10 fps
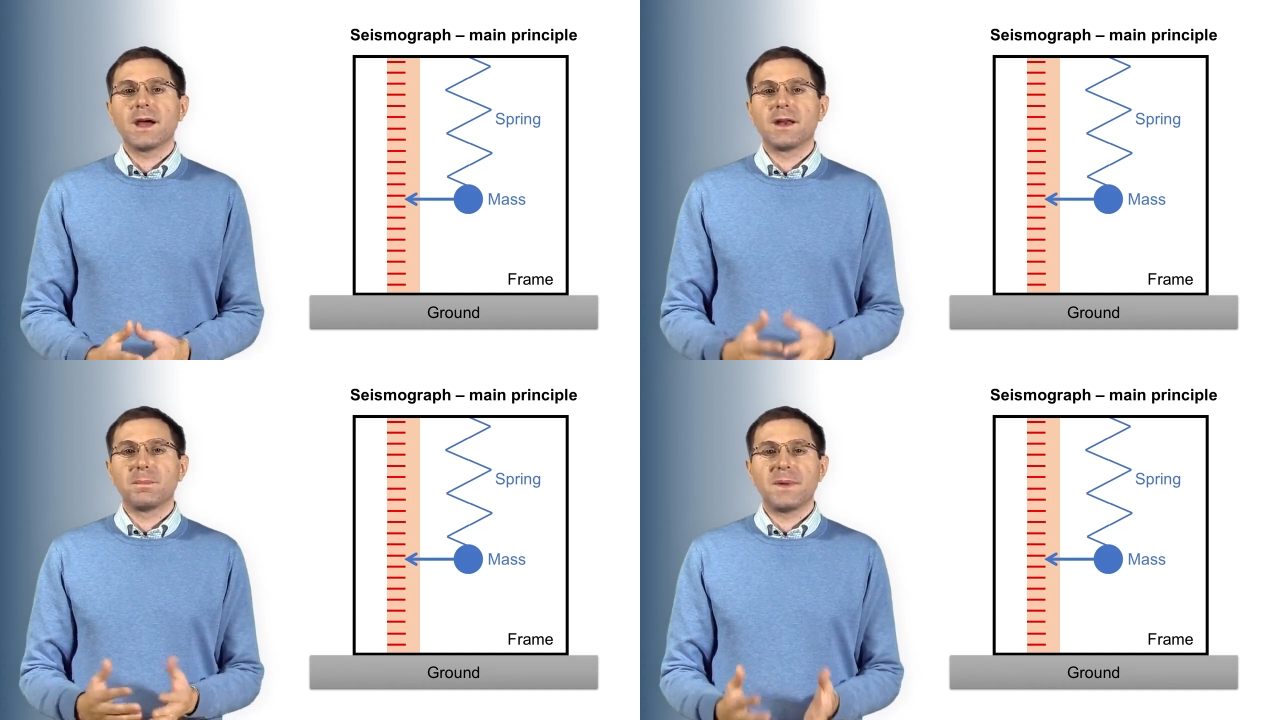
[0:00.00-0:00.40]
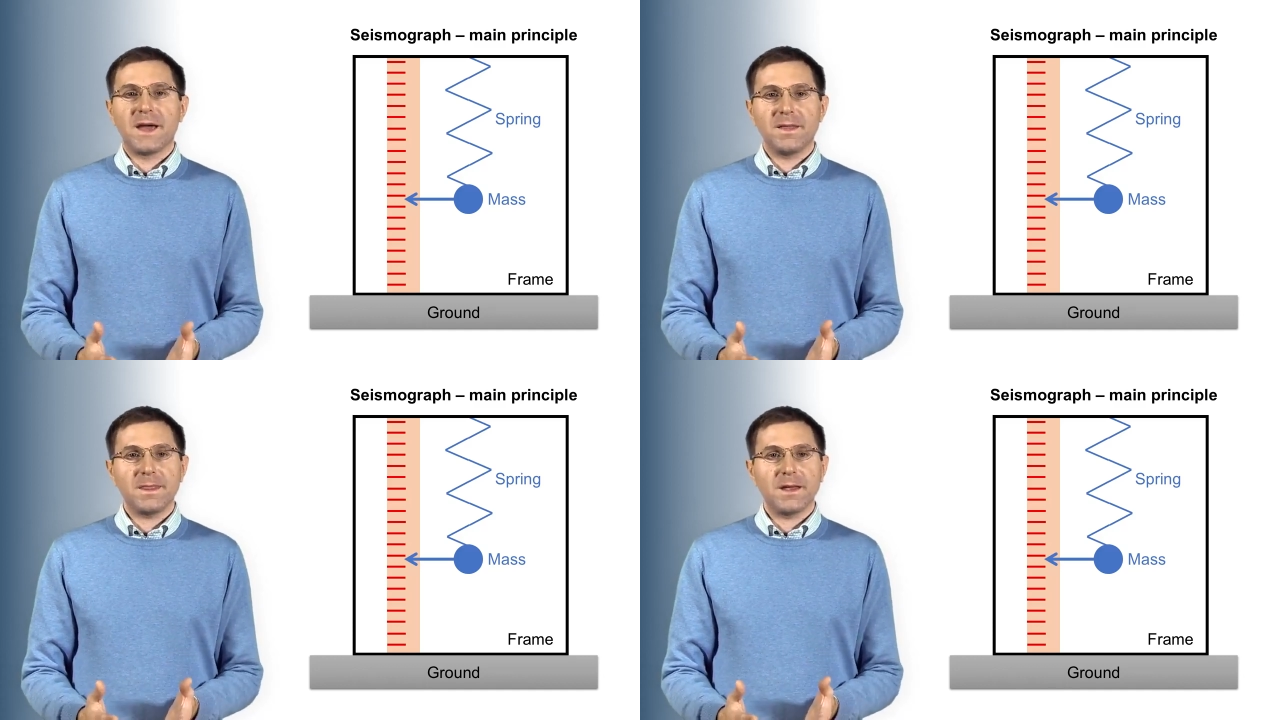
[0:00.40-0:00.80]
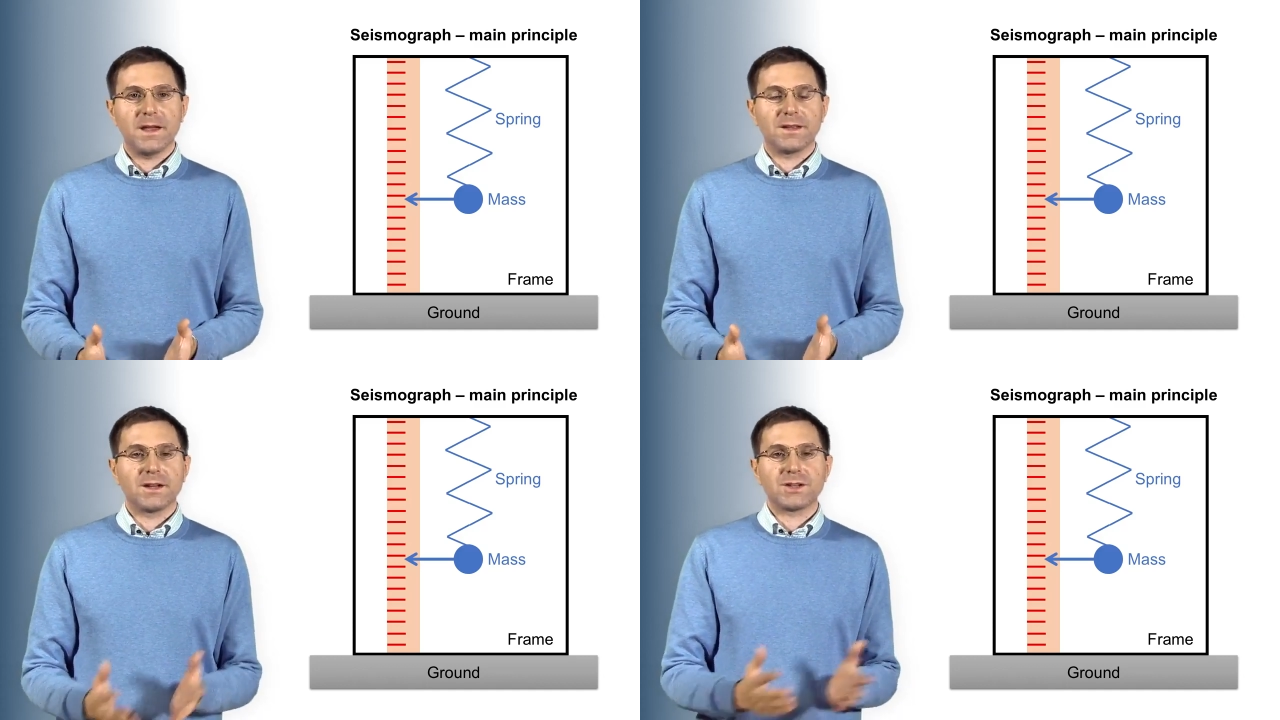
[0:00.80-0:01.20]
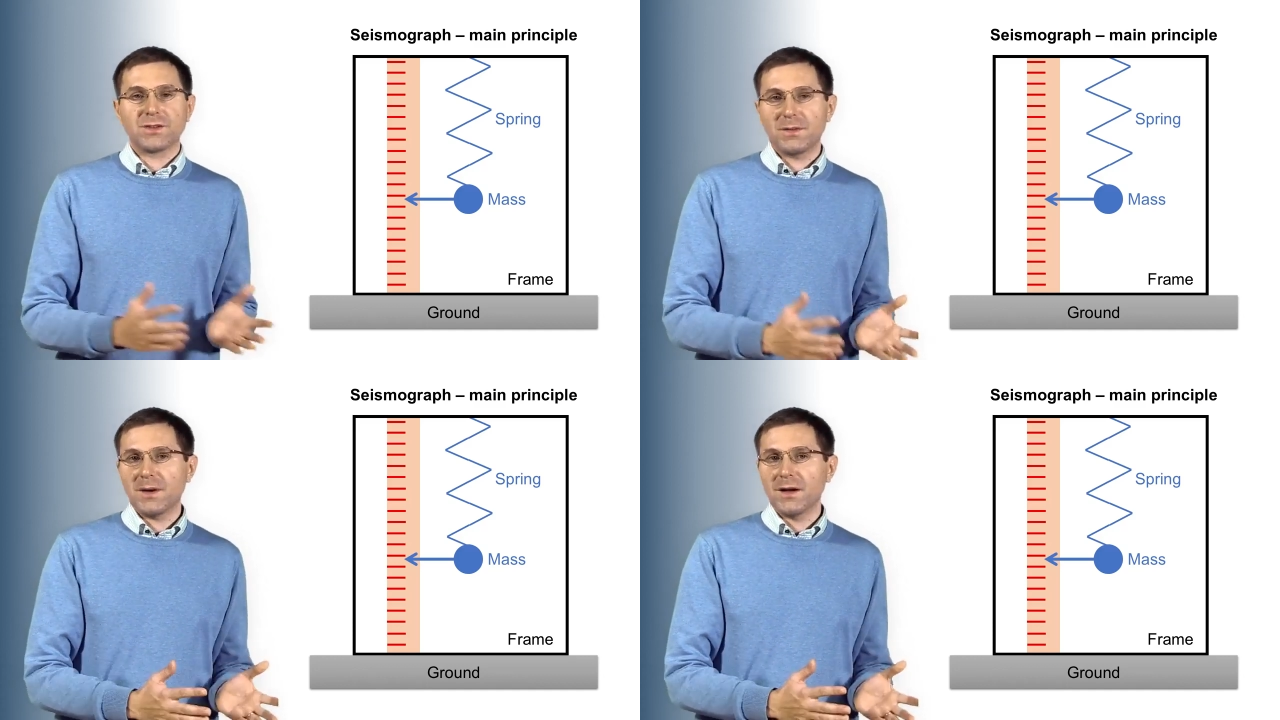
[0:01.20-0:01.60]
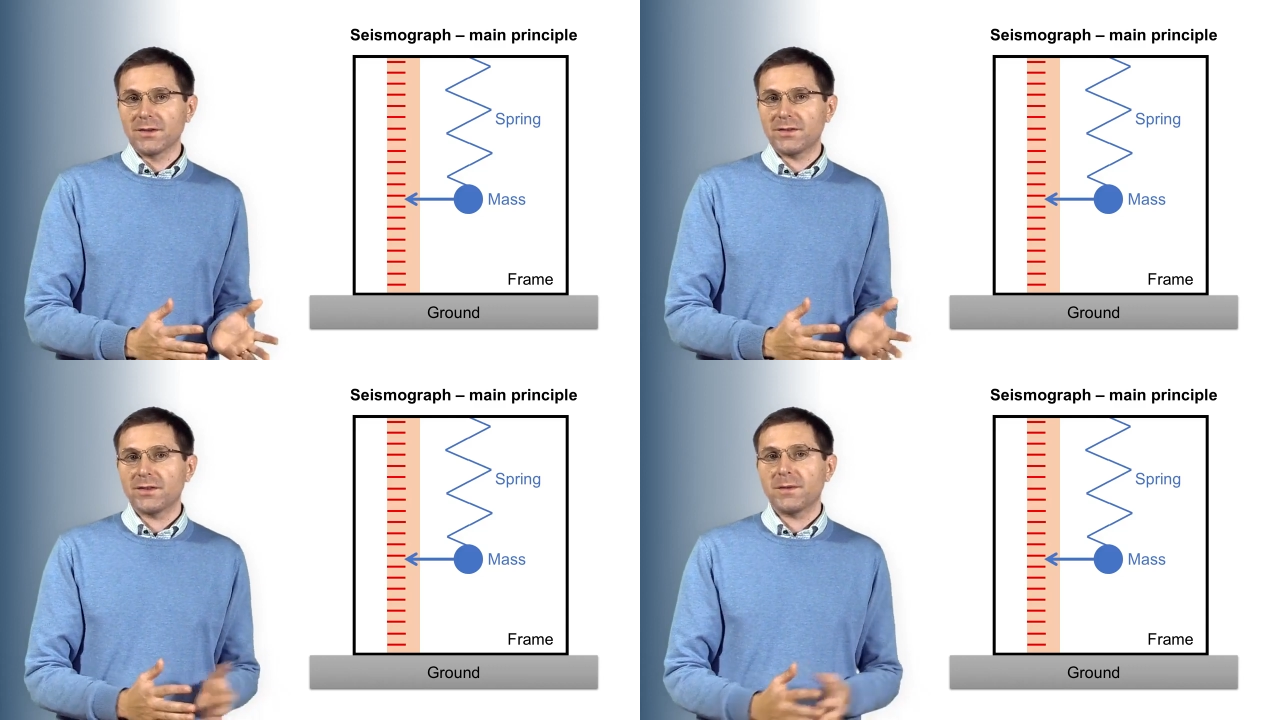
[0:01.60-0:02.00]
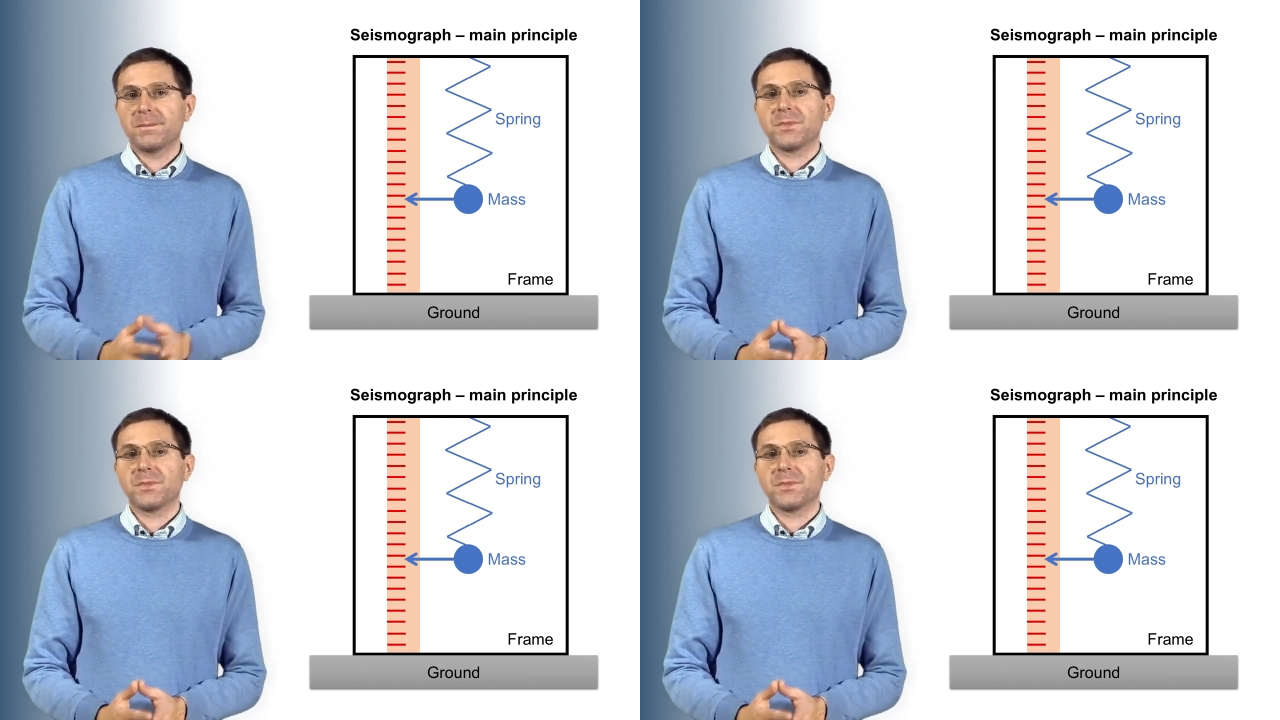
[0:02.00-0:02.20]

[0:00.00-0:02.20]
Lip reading: and a pen attached to the mass.